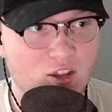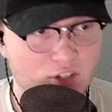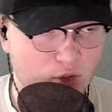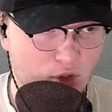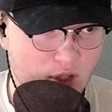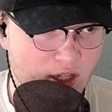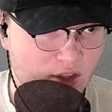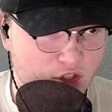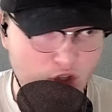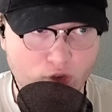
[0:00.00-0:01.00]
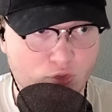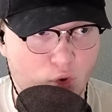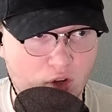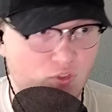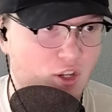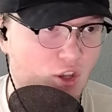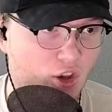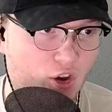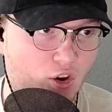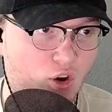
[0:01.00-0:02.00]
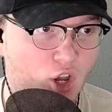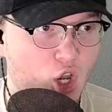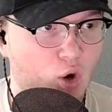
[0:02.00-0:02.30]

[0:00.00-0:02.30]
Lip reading: the dude who did the salt fork video,